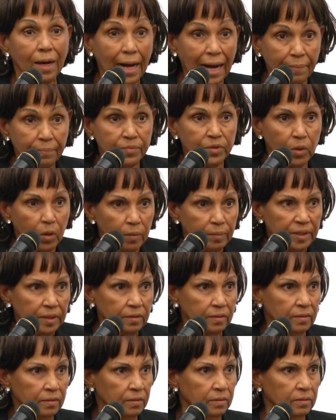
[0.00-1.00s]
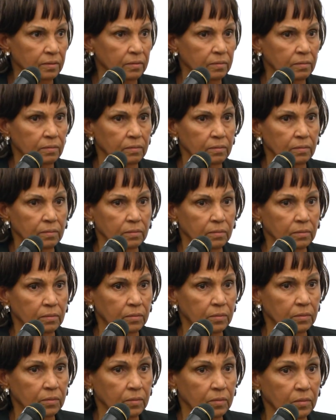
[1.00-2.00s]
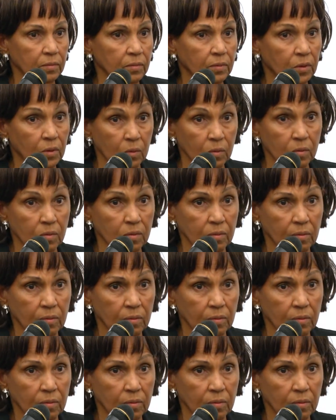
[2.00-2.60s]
abnormal. You know?